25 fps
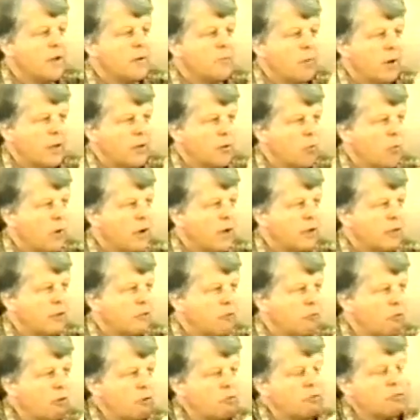By the way, in
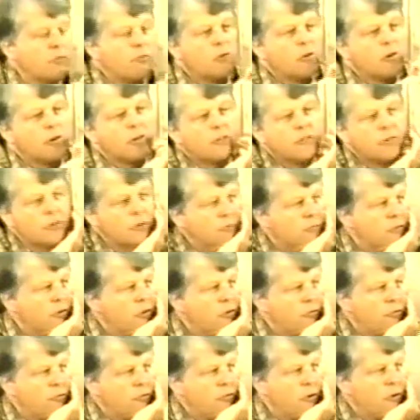verse 42,
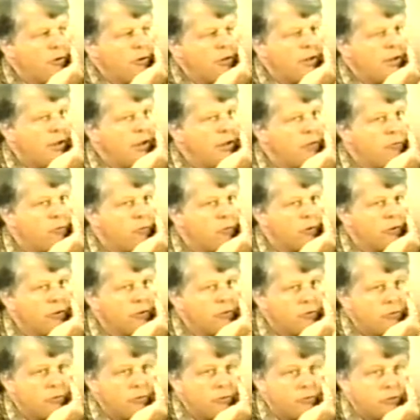verse 39 to
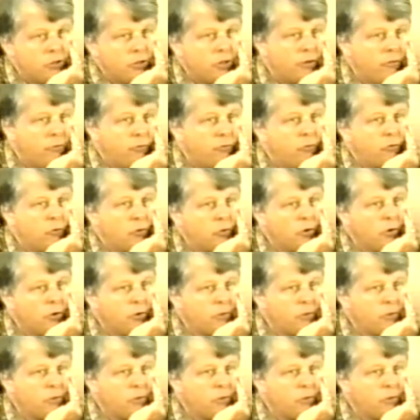42 of John 4,